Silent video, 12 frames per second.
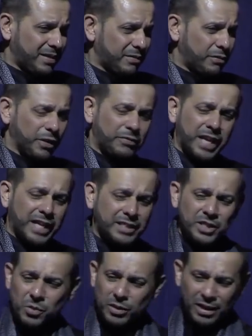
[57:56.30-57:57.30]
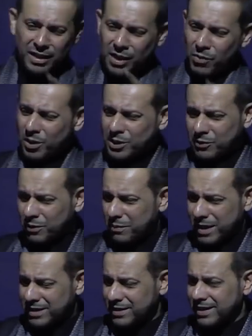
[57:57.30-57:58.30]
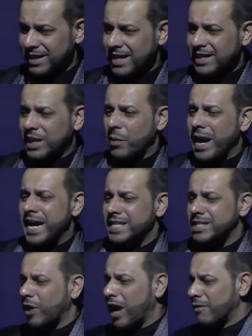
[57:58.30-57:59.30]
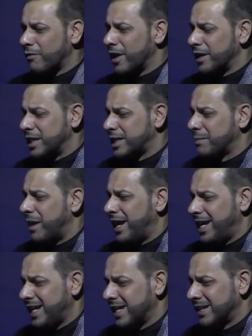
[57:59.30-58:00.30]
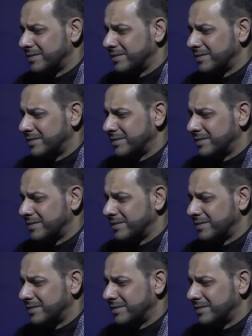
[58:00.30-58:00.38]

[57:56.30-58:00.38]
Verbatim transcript: For if that is what Allah wants from us. The way his grandfather Ismail.